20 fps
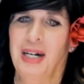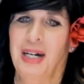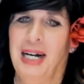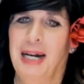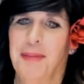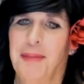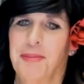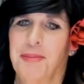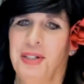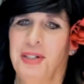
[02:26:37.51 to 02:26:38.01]

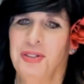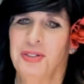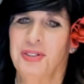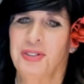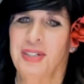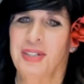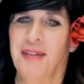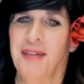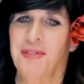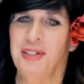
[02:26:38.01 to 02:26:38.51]
Hopkins
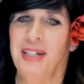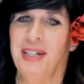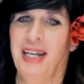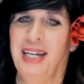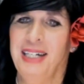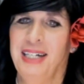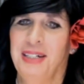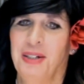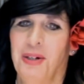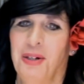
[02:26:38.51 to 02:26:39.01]

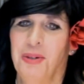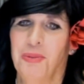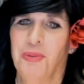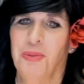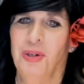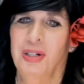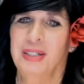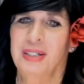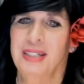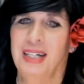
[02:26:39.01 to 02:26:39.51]

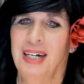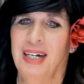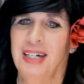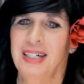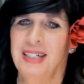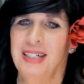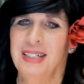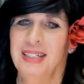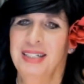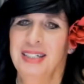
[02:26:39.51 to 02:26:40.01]

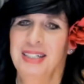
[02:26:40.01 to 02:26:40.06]
78019.